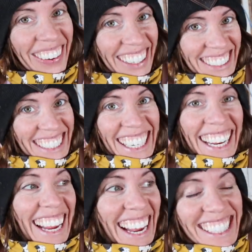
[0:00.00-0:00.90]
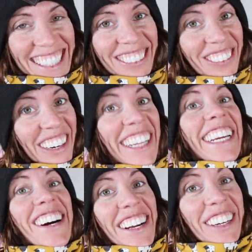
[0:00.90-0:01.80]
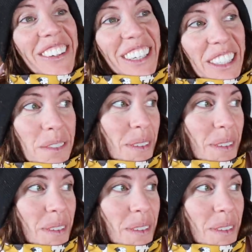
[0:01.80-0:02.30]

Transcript: Well, today hasn't really gone according to